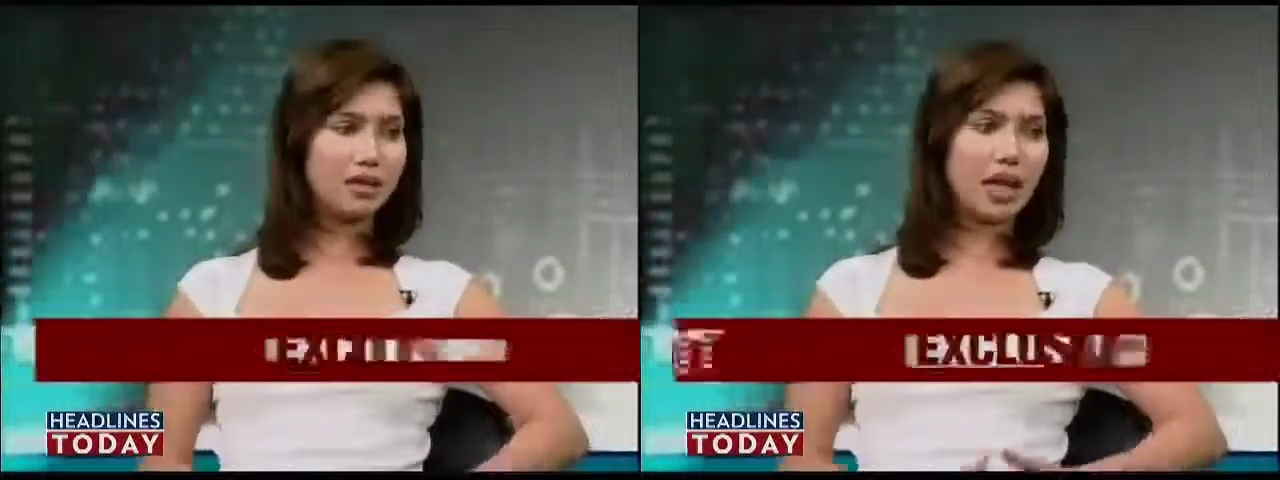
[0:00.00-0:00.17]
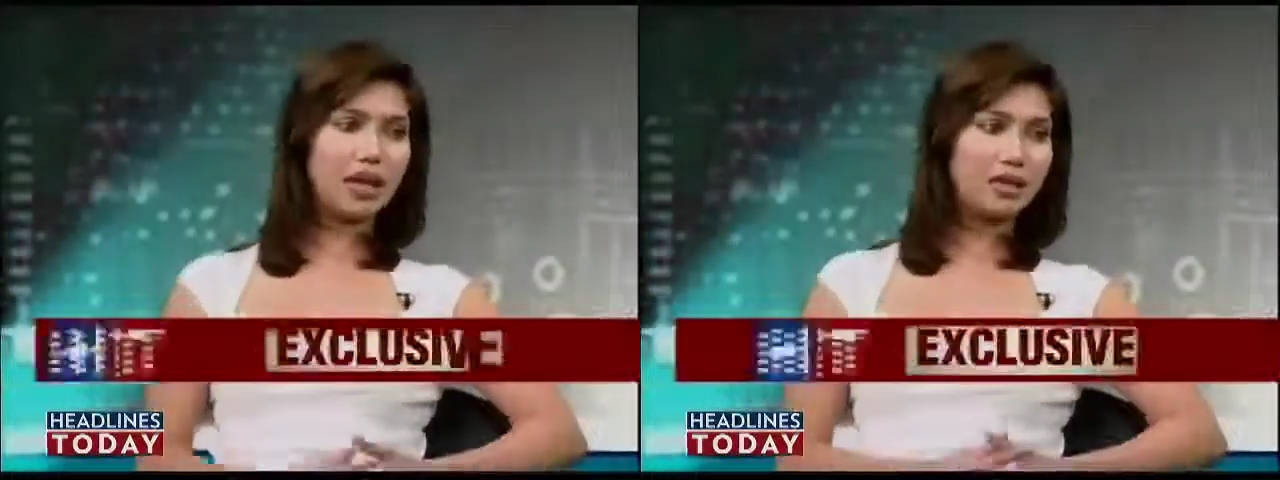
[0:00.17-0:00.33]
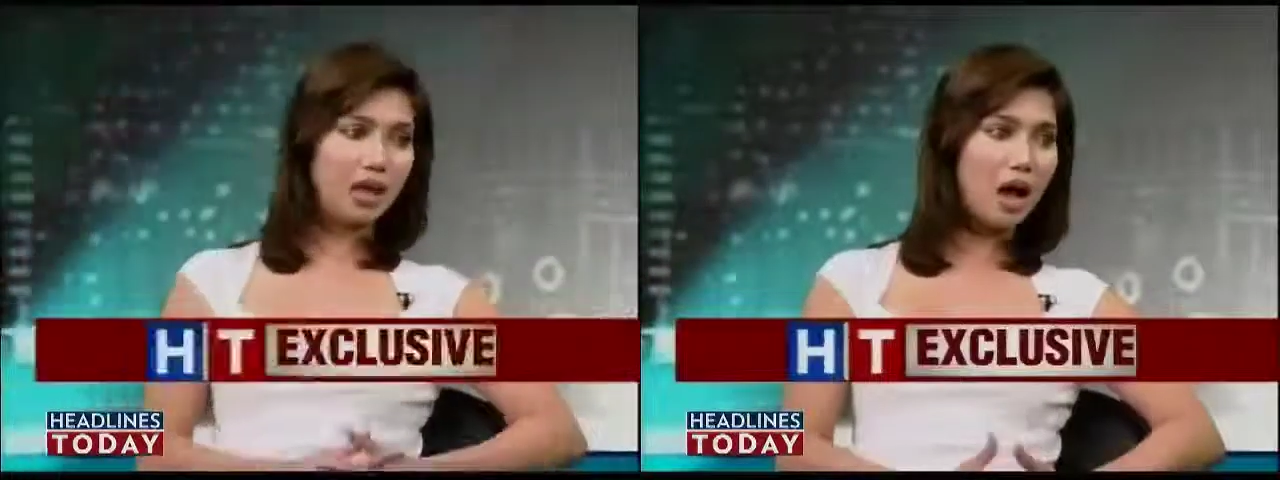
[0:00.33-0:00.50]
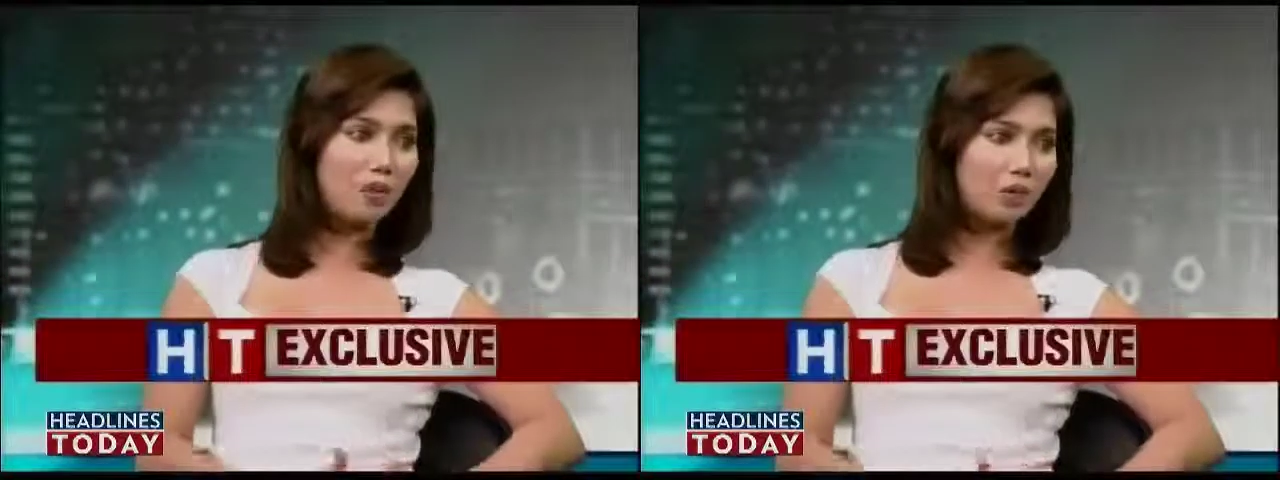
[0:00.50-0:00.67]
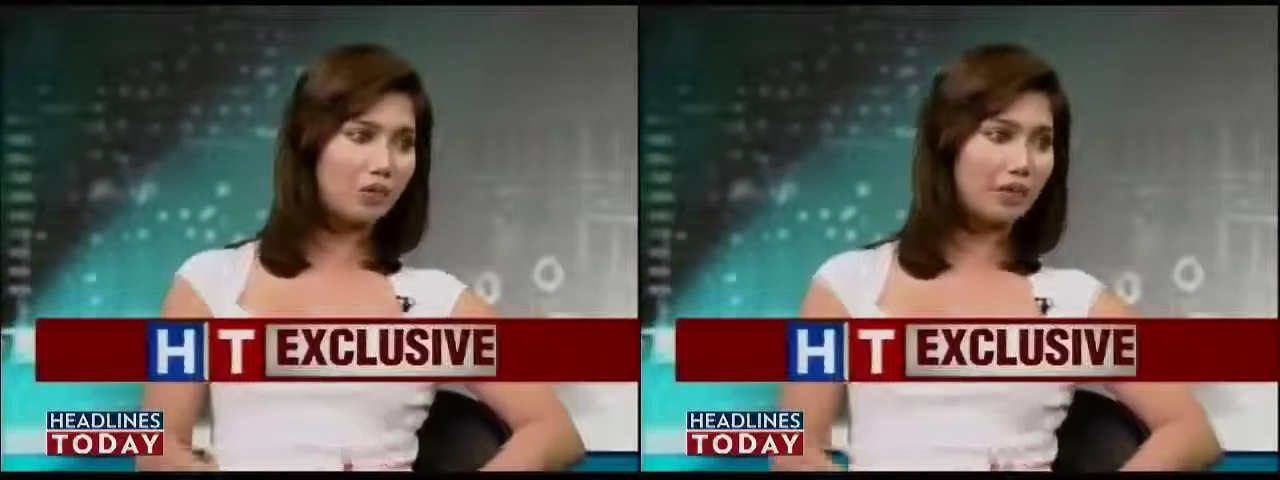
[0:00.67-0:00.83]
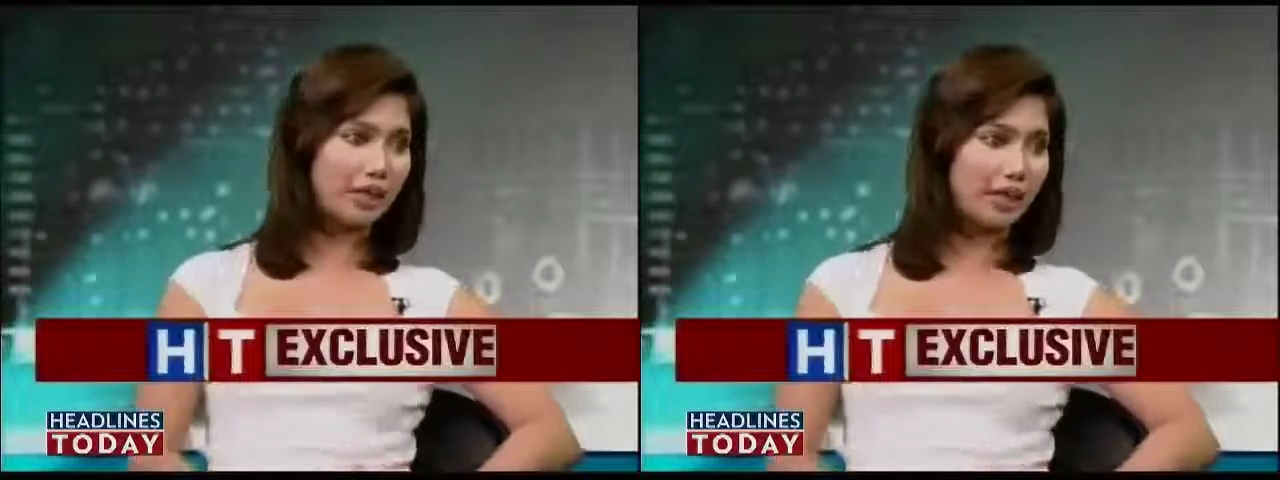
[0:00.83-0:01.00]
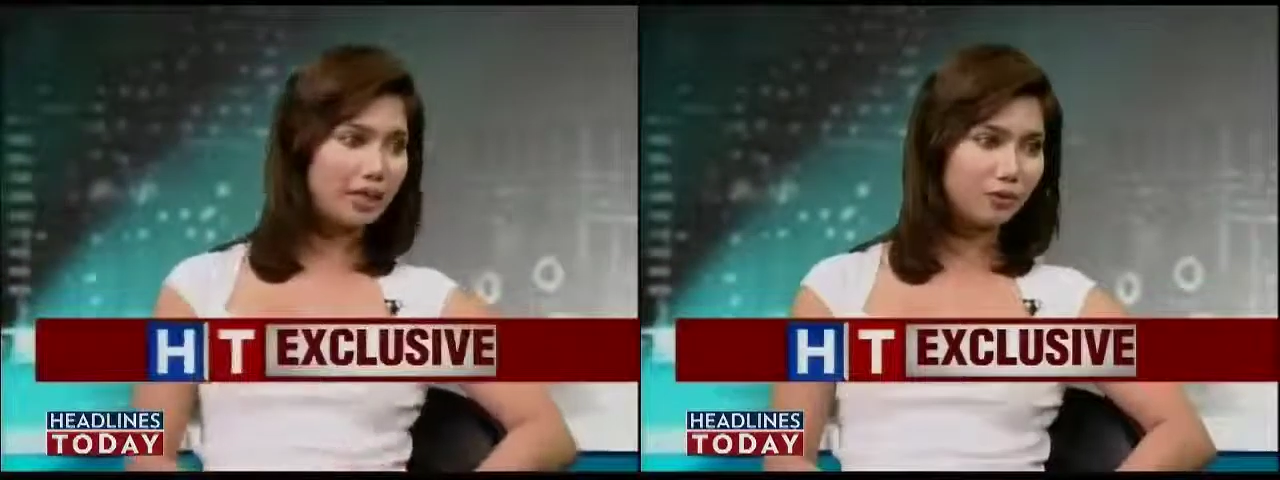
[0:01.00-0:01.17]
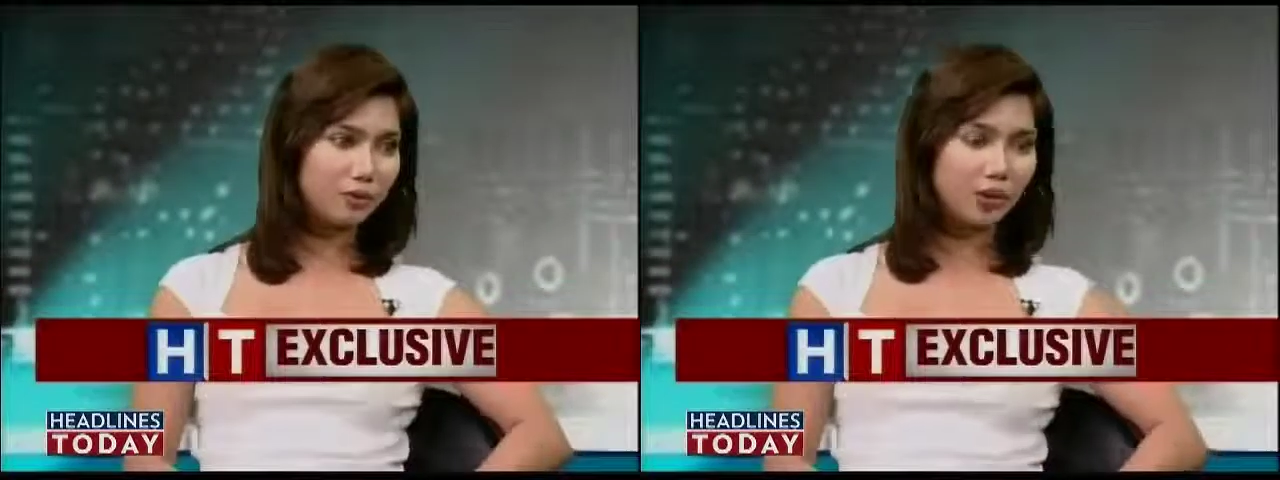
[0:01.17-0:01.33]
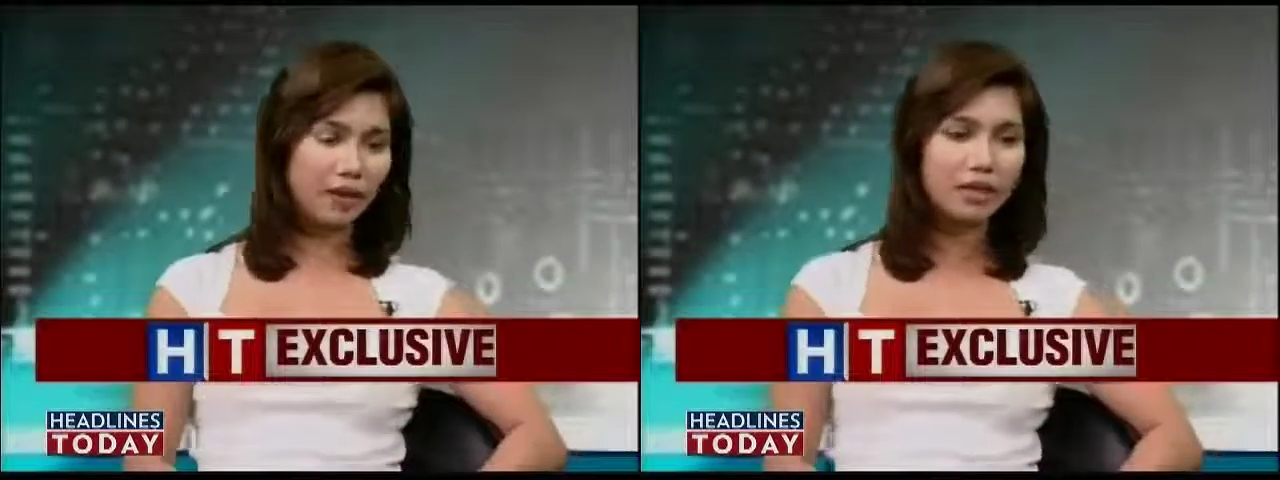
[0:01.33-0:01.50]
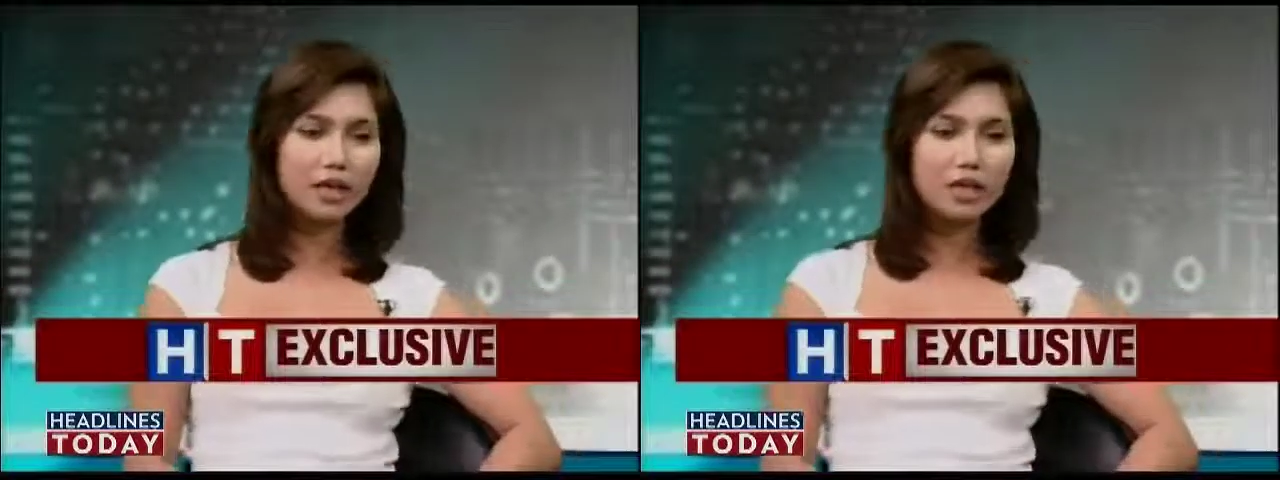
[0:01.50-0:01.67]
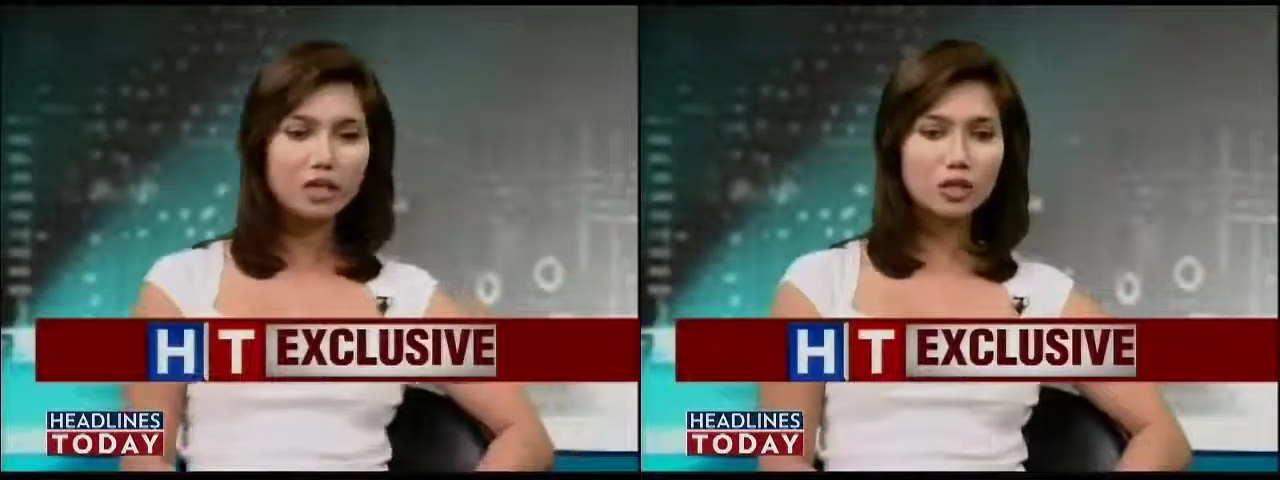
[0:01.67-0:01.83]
the night out for the evening.